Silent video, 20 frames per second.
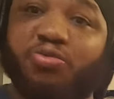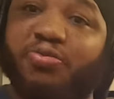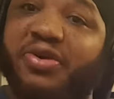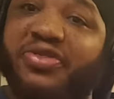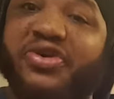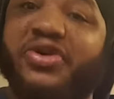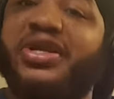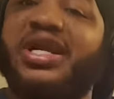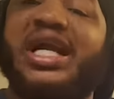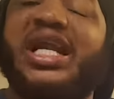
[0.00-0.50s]
but
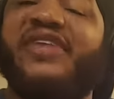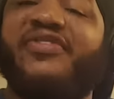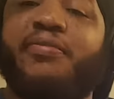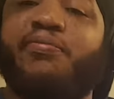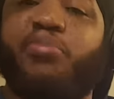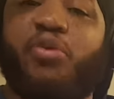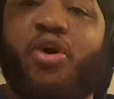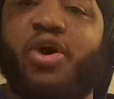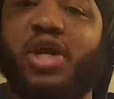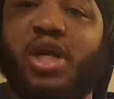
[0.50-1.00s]
they're not even
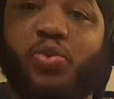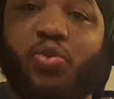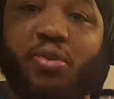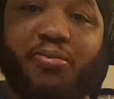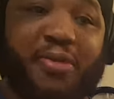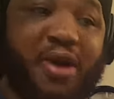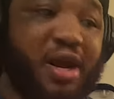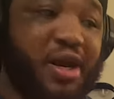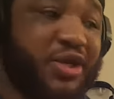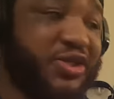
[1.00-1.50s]
partnered with
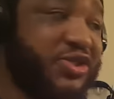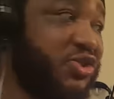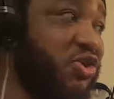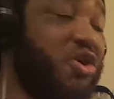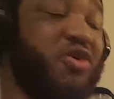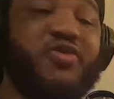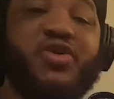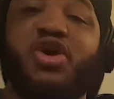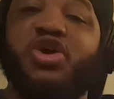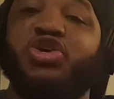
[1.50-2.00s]
Microsoft.